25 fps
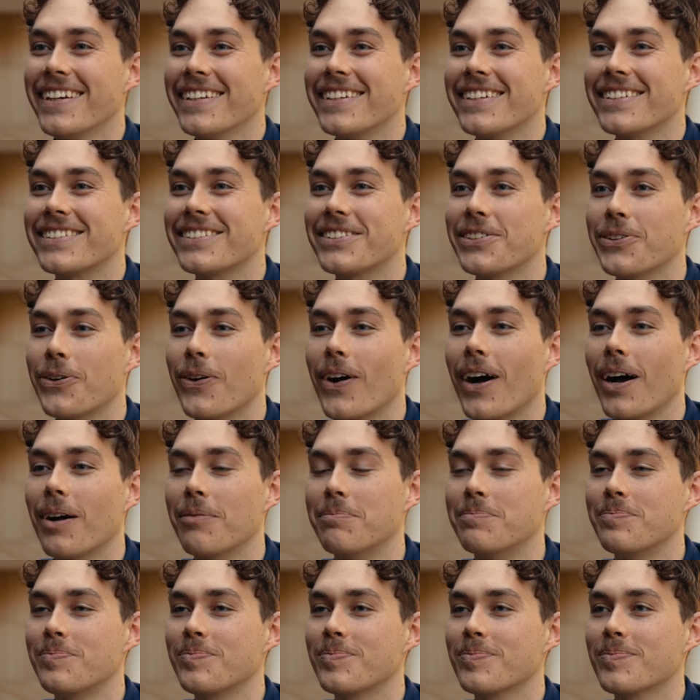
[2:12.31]

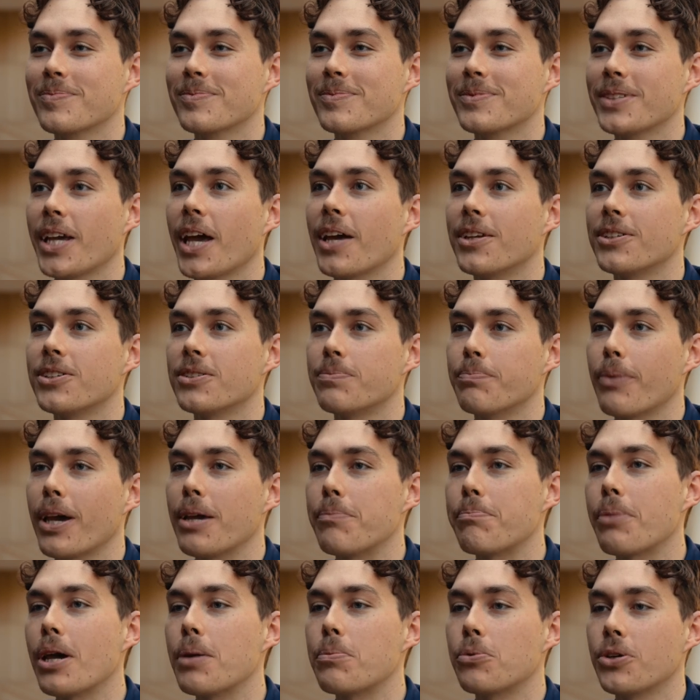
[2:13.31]
just
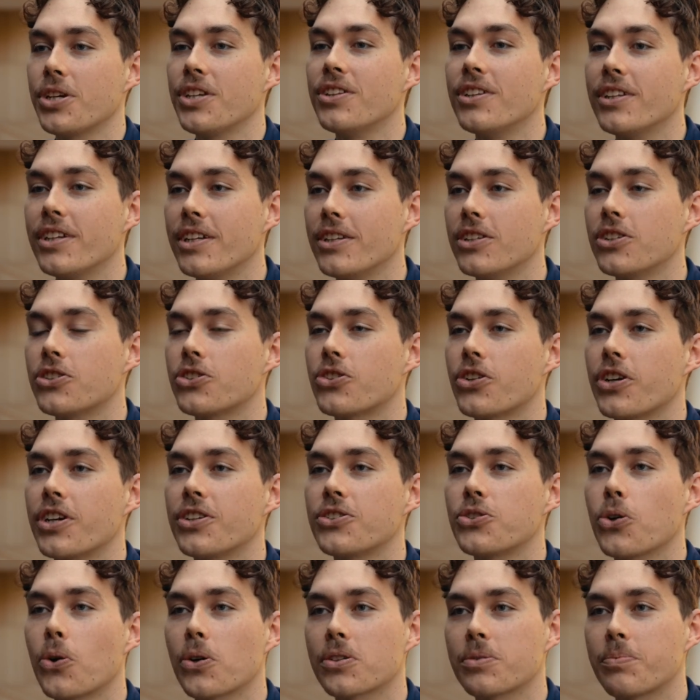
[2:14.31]
meet people in the industry,
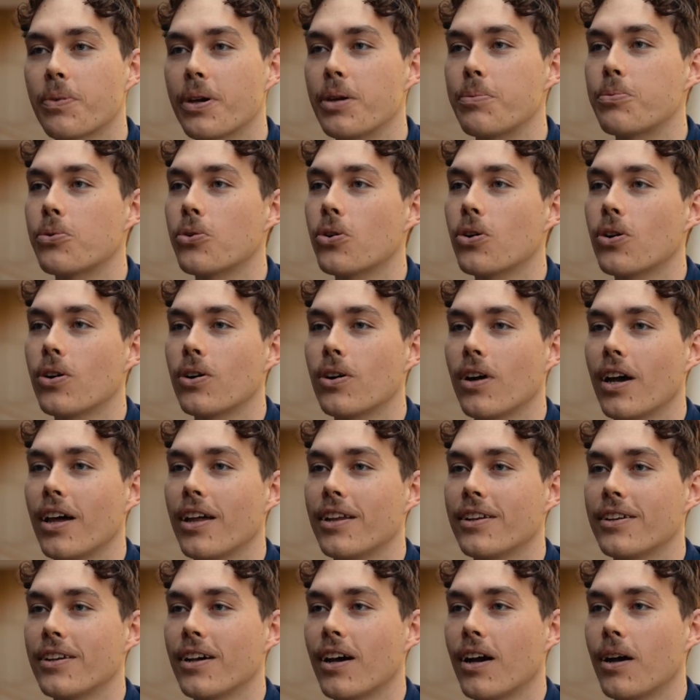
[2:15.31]
talk to people,
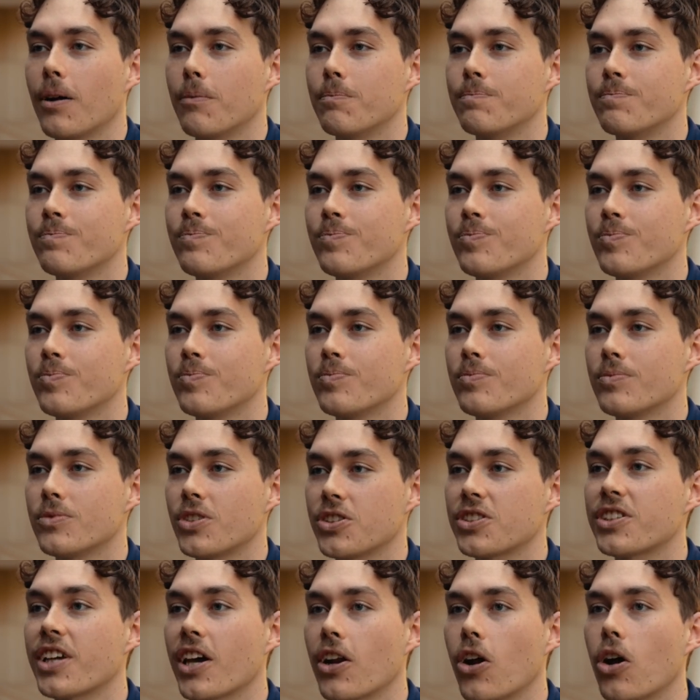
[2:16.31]
and
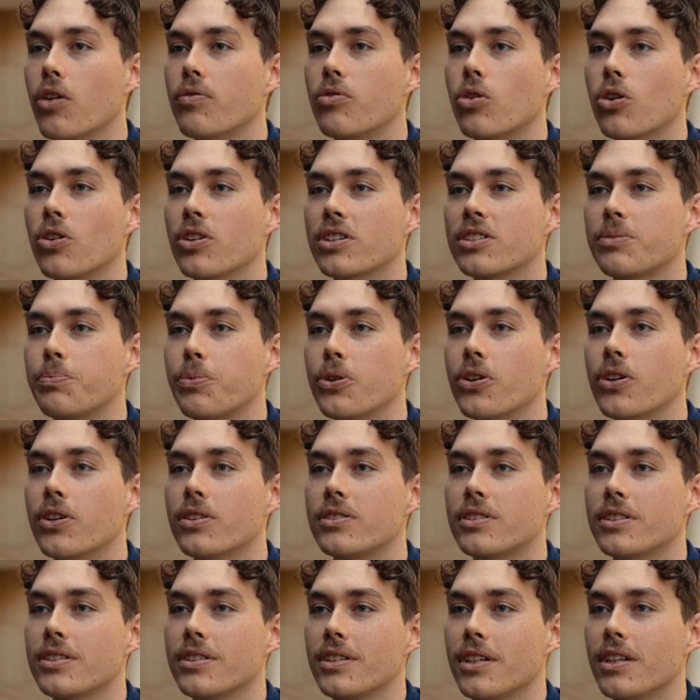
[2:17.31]
just get overall
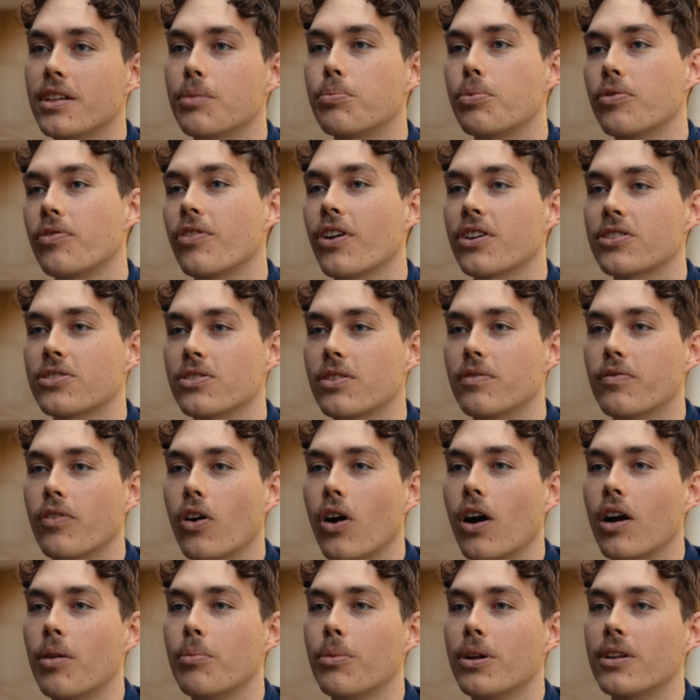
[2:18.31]
experience in a professional
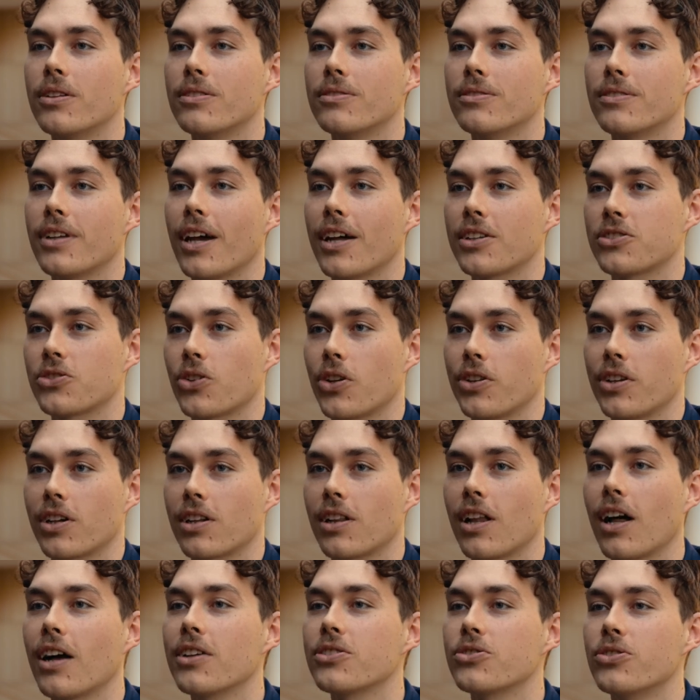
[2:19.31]
environment outside the
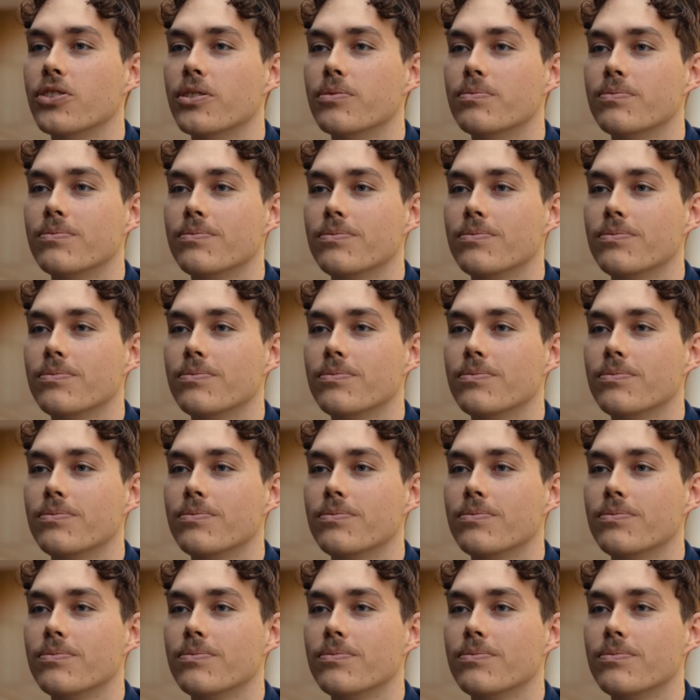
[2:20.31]
classroom.